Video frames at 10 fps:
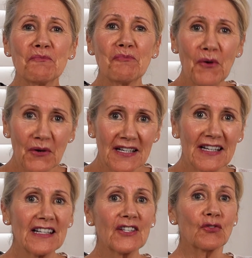body
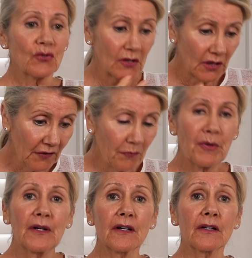is your life
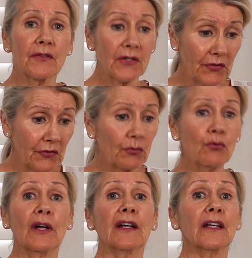partner. This is
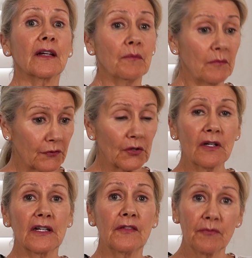who I am for
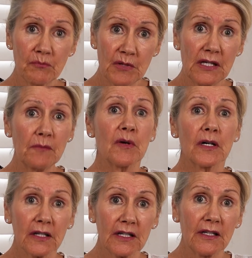life. Me,
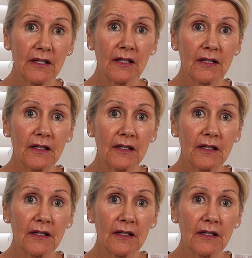Marlene,